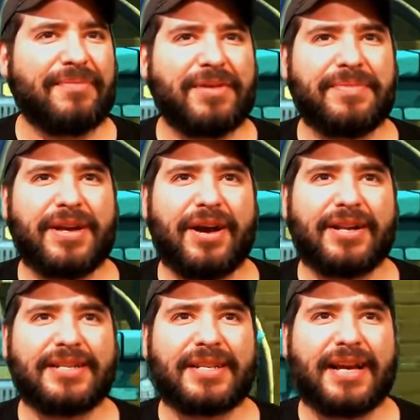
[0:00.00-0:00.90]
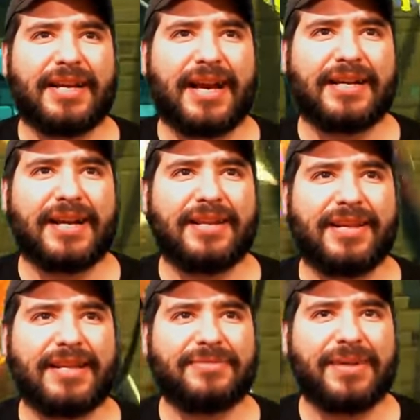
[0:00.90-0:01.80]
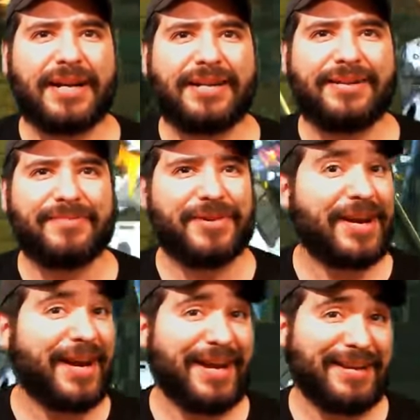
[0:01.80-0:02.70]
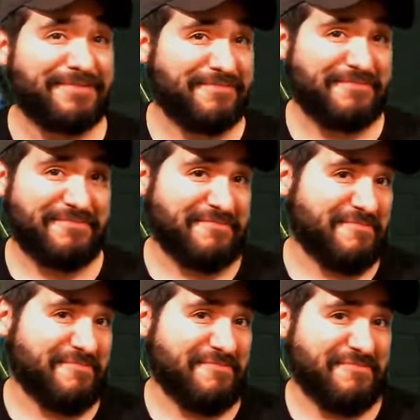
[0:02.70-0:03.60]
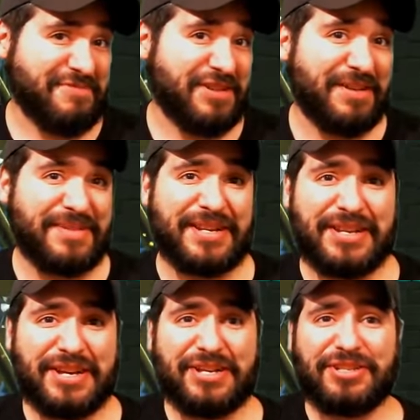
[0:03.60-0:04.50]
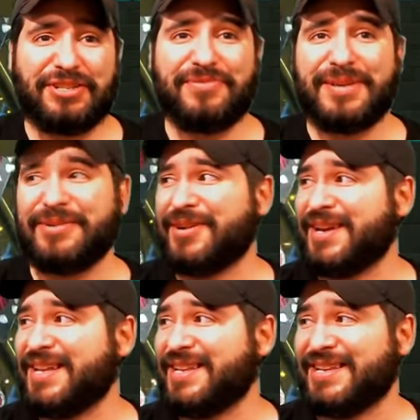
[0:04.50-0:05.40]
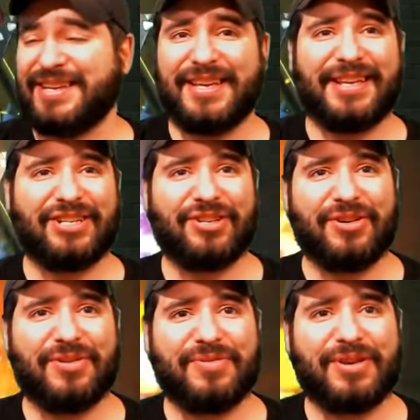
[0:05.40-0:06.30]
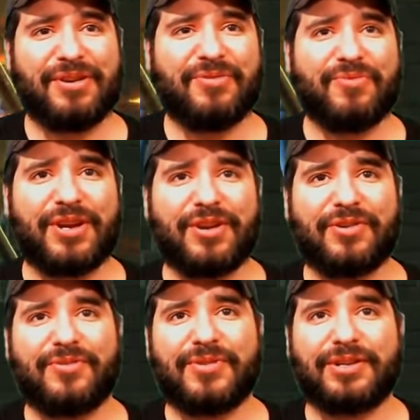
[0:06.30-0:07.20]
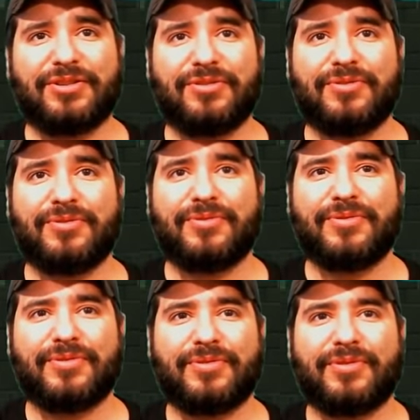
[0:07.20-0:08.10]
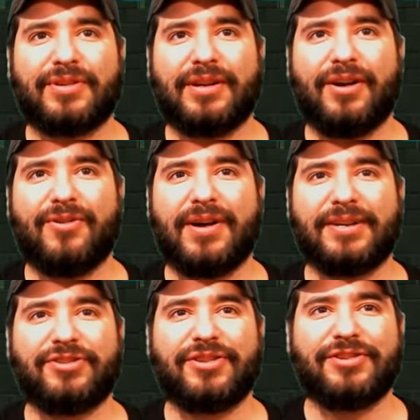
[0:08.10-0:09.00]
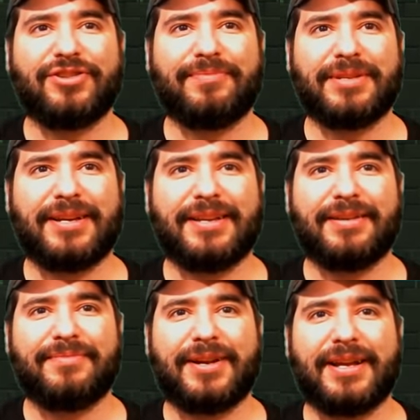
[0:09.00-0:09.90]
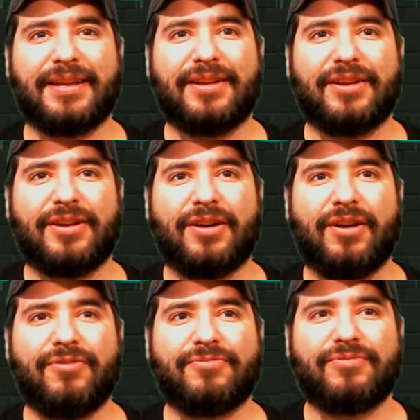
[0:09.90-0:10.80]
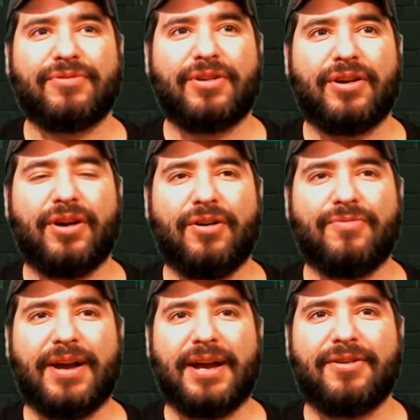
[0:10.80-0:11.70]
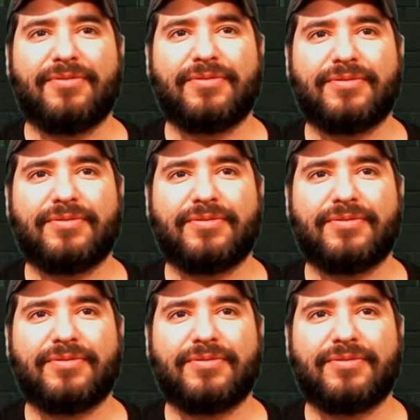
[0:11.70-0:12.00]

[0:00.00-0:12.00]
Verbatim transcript: I'm going to be honest, I, I kind of liked Mighty number nine. I mean, sue me, right? So, we are going to... Oh, I should have jumped on him, right? Oh. Oh, wow.